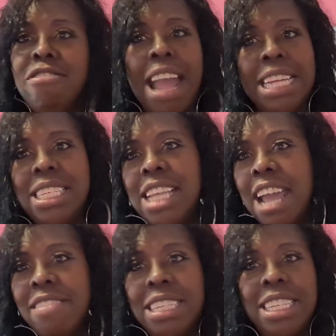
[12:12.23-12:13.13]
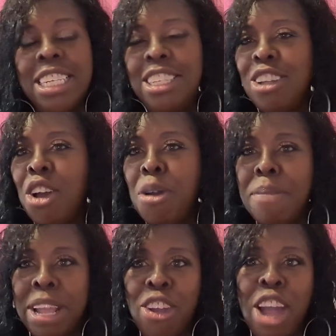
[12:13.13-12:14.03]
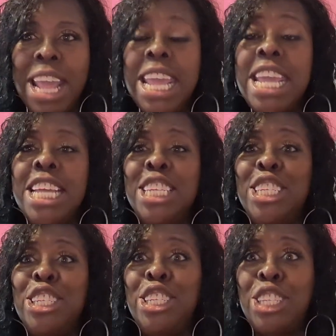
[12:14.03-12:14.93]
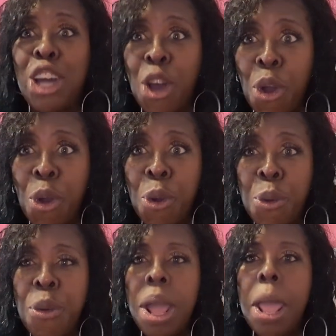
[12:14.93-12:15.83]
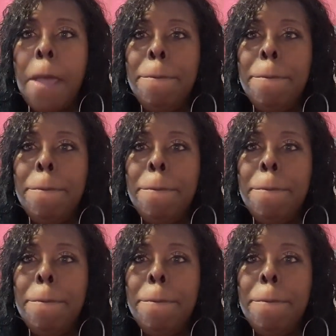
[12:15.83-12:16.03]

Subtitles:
The rice terraces, oh my God, it is so